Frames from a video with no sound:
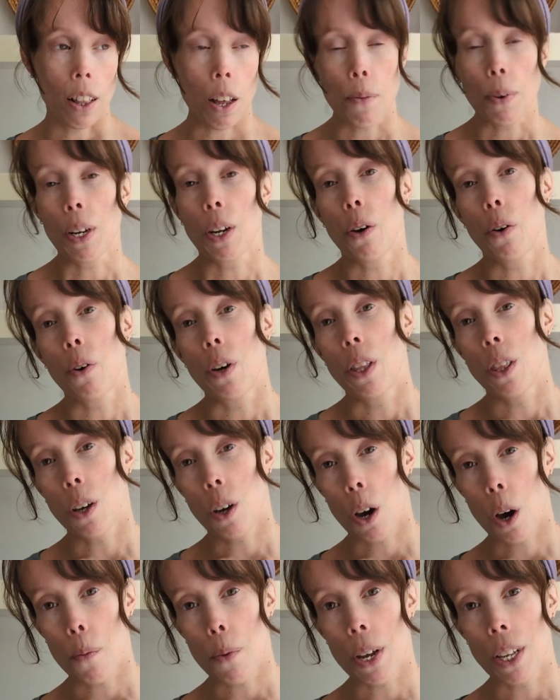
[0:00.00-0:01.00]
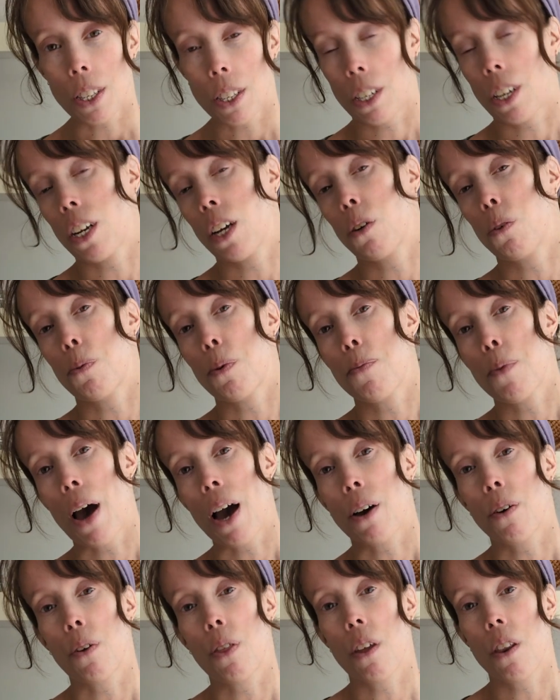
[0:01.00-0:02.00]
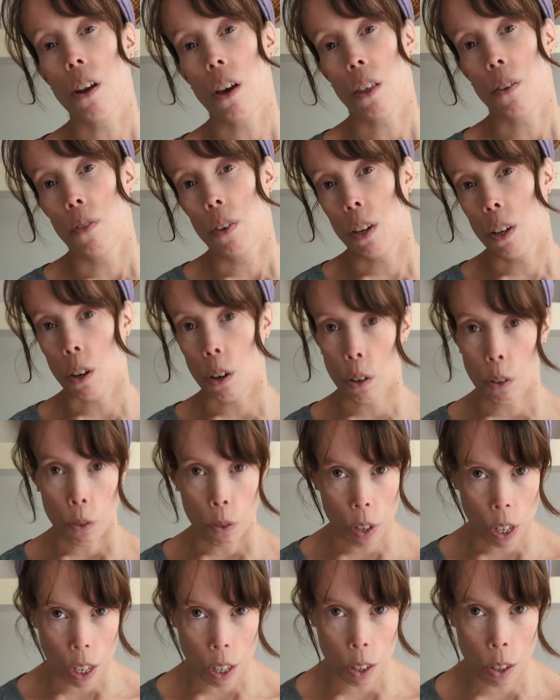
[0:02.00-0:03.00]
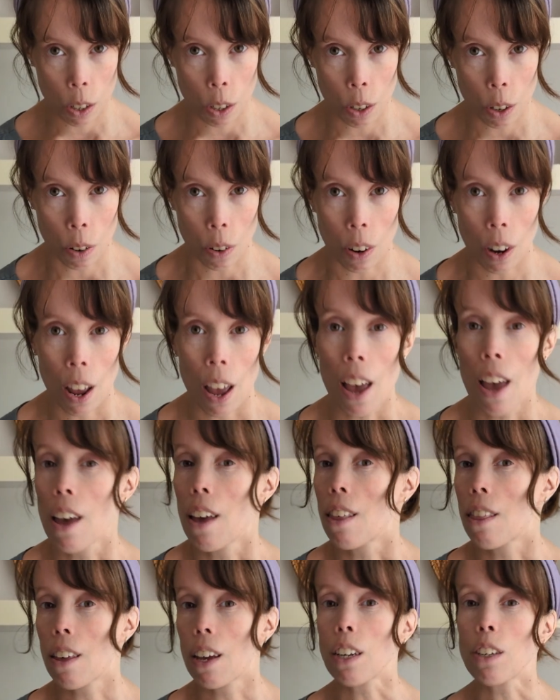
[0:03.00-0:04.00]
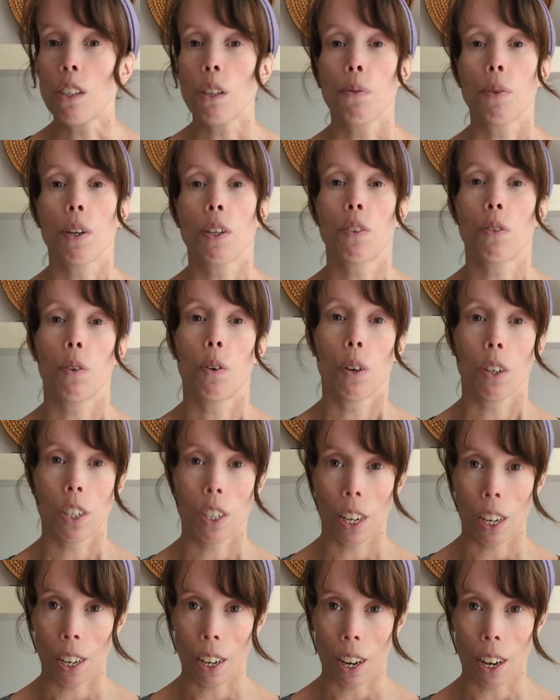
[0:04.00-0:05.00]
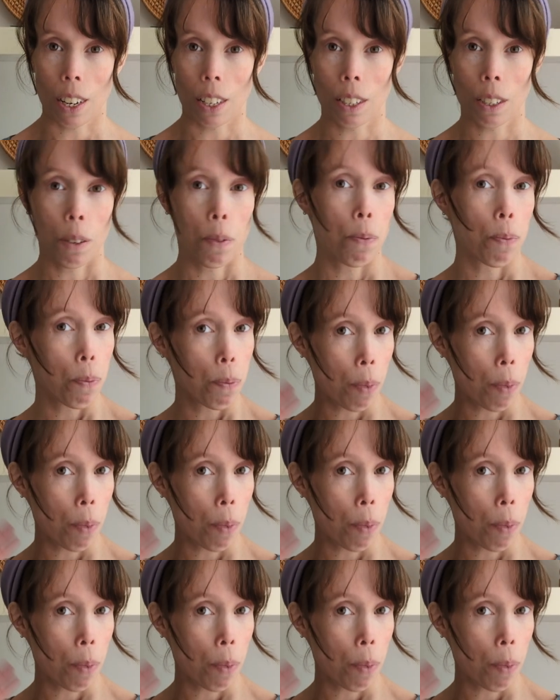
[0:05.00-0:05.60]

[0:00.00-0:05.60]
Let me know in the comments, and I will be back with another video really soon. Thanks so much for watching, guys.